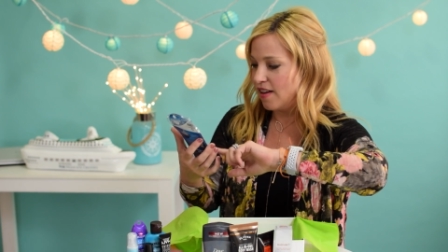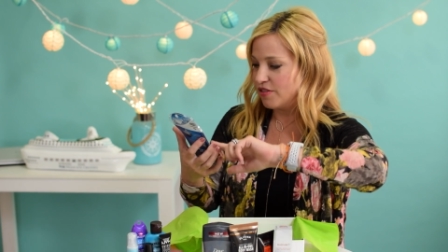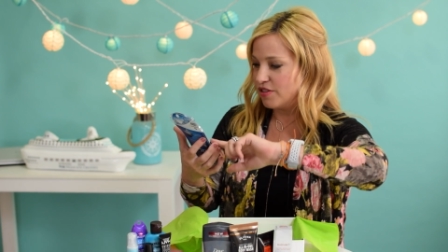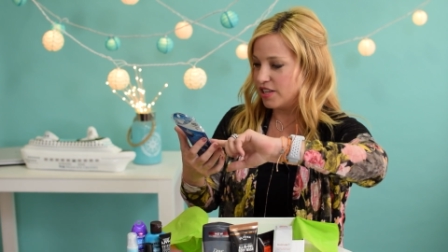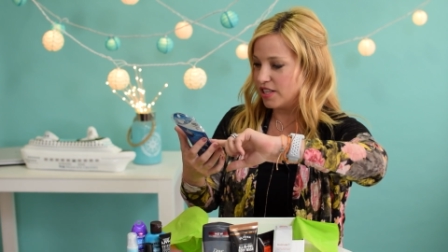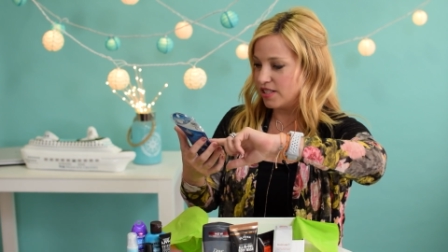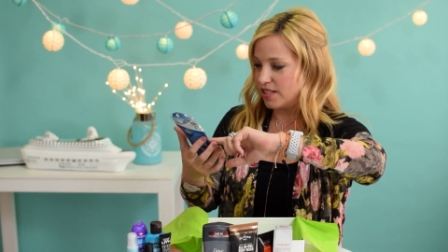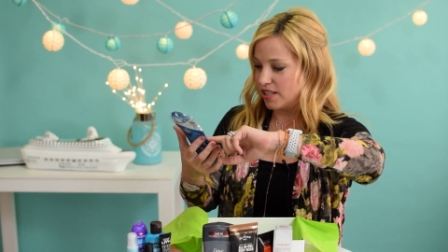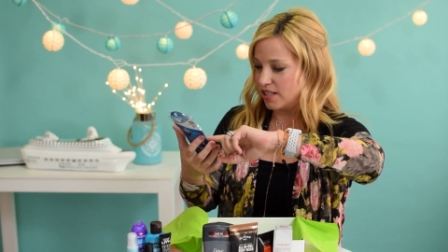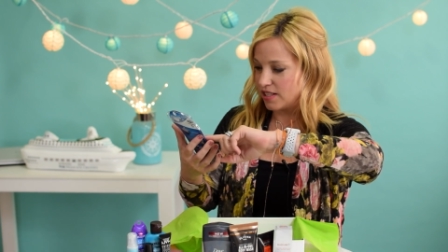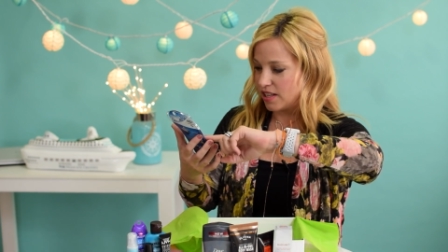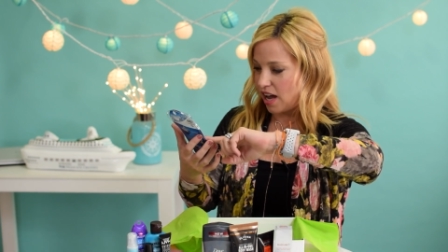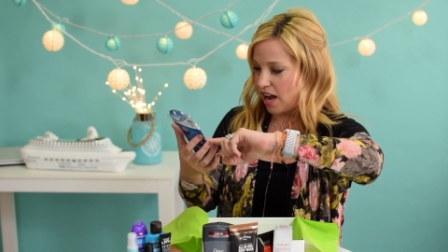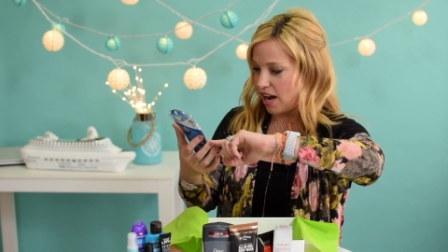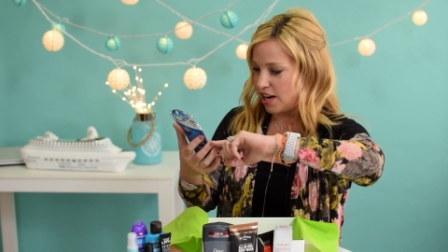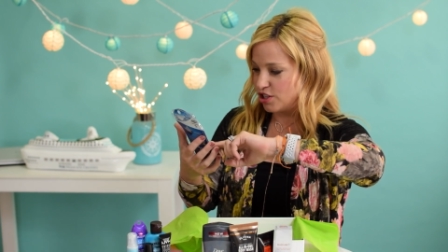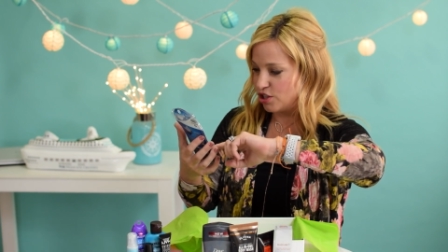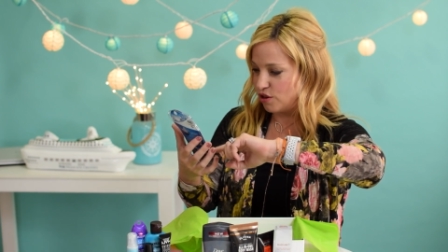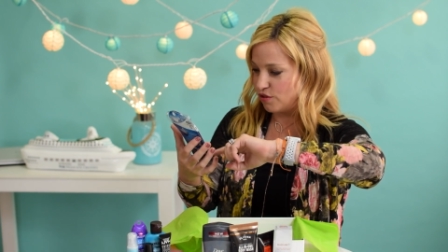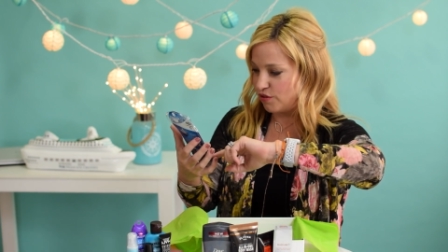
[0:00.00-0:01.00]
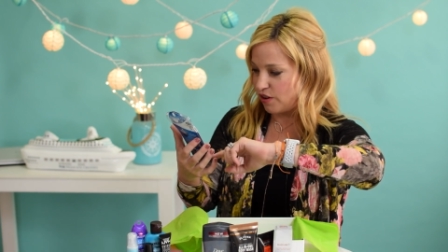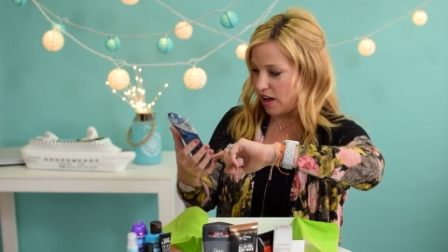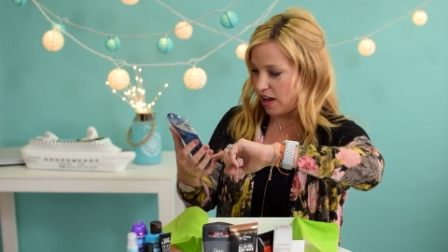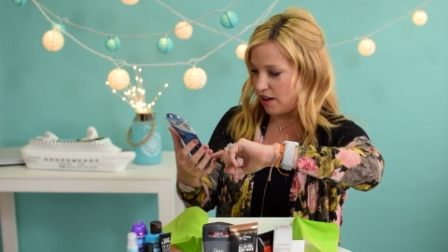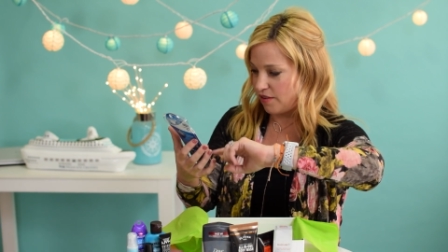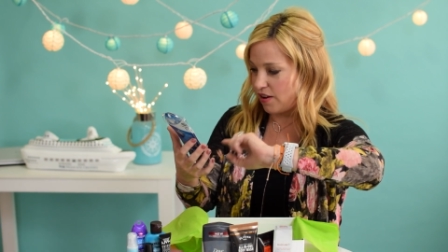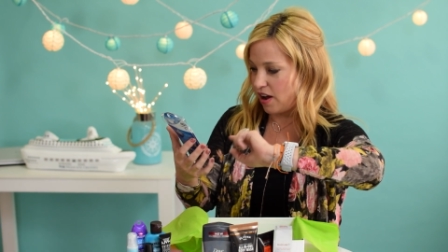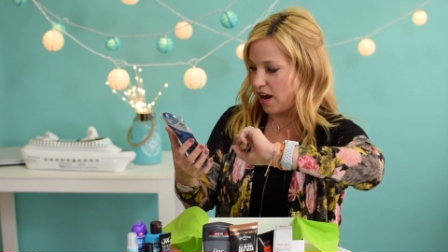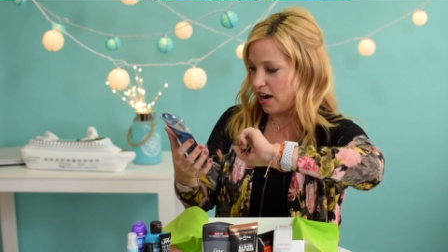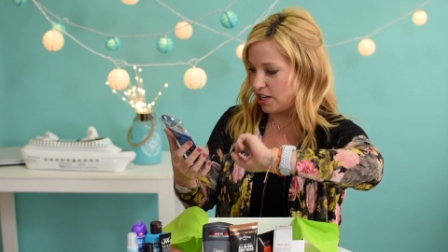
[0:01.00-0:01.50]
This is the Hydro
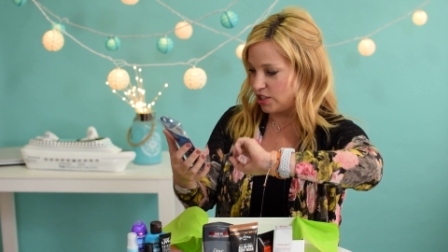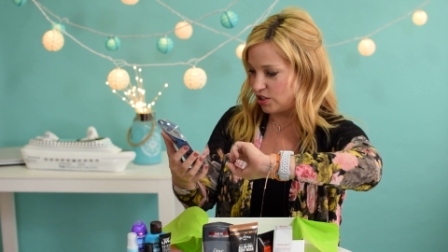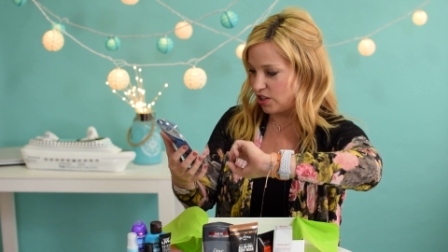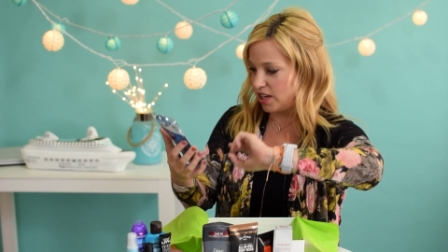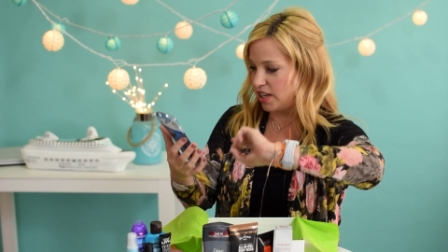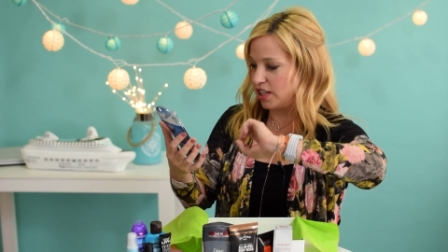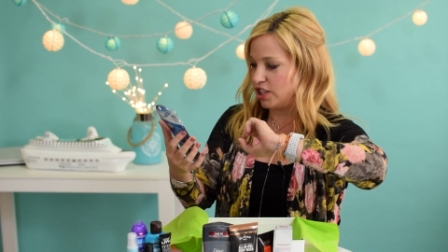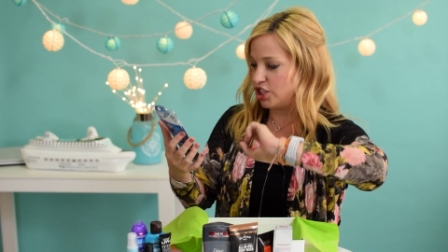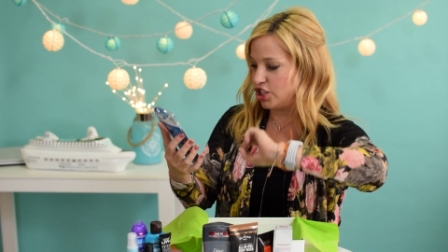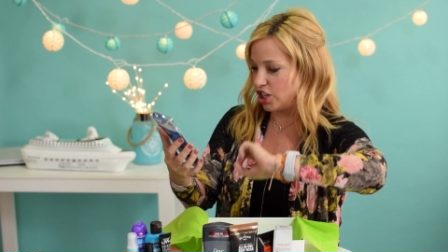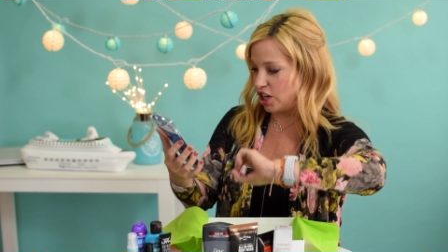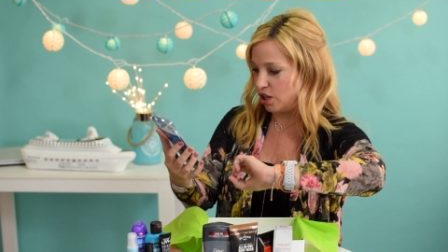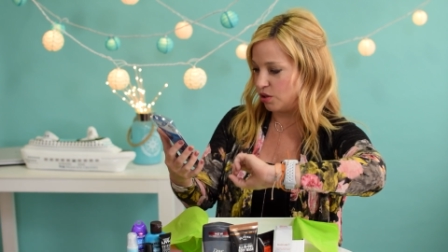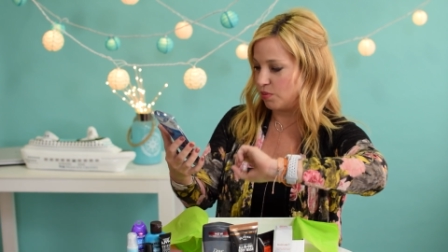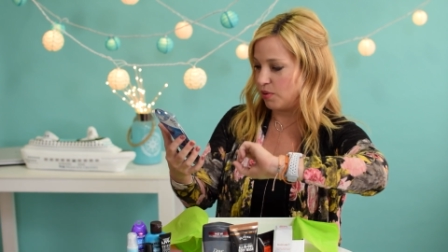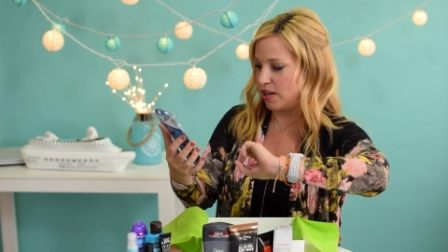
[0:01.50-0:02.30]
5 Hydrating Gel